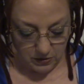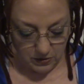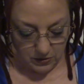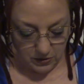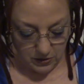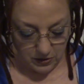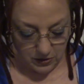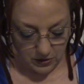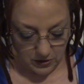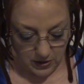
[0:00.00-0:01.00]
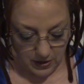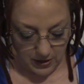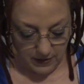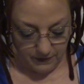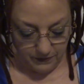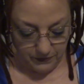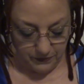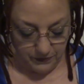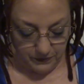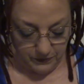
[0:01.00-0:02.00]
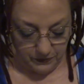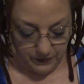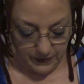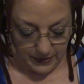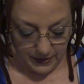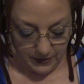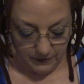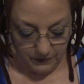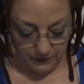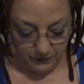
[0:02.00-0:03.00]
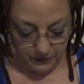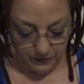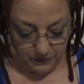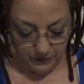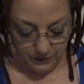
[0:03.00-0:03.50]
[no speech]